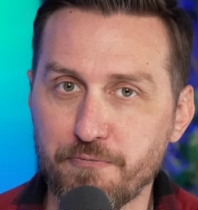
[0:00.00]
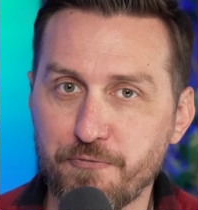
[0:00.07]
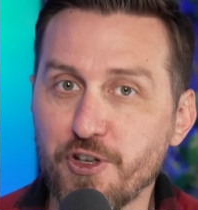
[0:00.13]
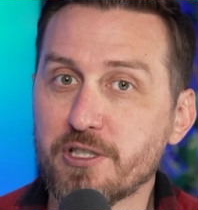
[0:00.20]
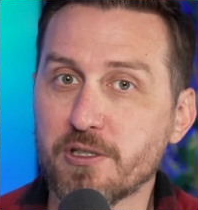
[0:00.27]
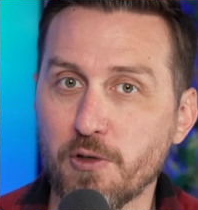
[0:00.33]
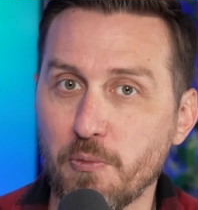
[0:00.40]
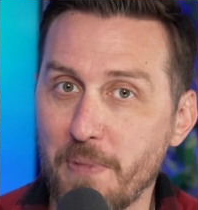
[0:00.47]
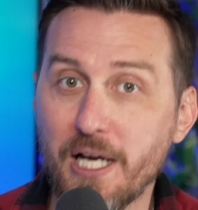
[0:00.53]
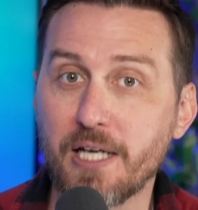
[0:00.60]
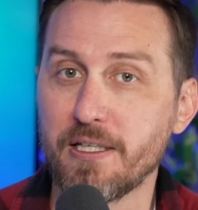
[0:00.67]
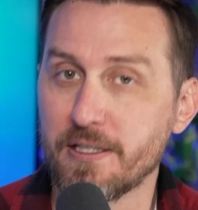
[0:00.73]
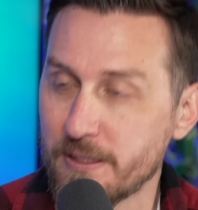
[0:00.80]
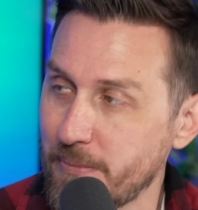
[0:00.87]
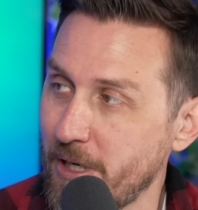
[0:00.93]
physical
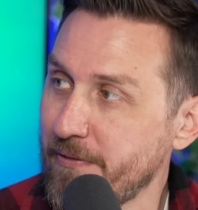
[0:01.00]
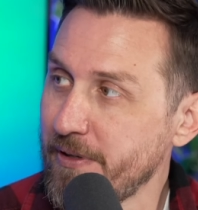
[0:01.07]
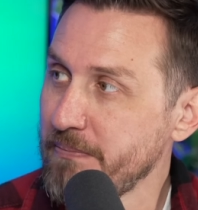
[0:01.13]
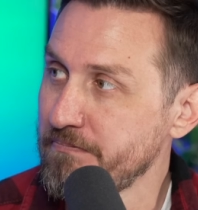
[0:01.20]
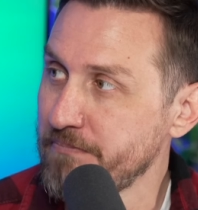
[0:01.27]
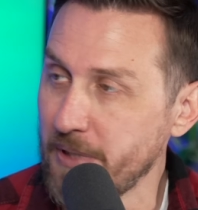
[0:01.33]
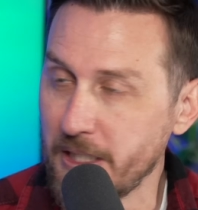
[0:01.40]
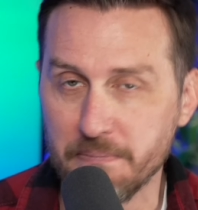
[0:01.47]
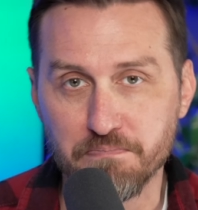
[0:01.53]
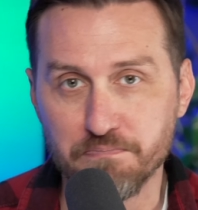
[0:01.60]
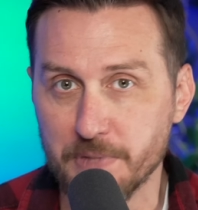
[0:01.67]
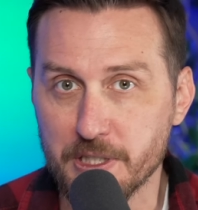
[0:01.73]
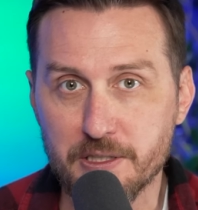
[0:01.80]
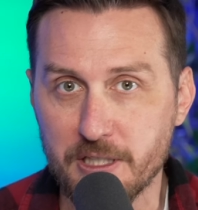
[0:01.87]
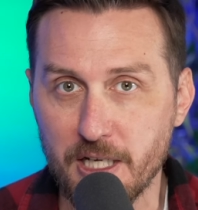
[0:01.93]
mechanism of it. Mm-hmm. And
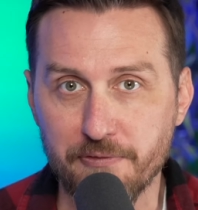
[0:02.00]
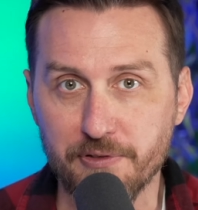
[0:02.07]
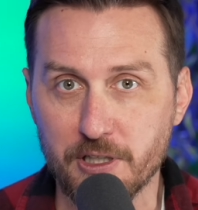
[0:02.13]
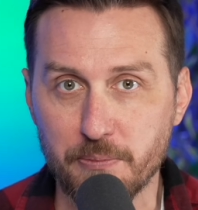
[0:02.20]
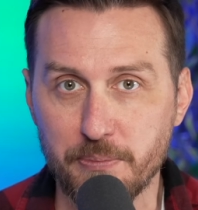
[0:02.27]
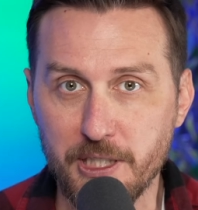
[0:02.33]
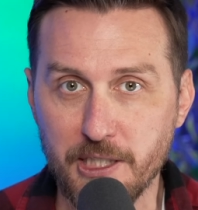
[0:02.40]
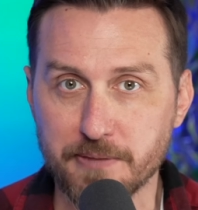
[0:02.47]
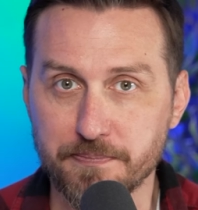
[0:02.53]
this definitely could be it.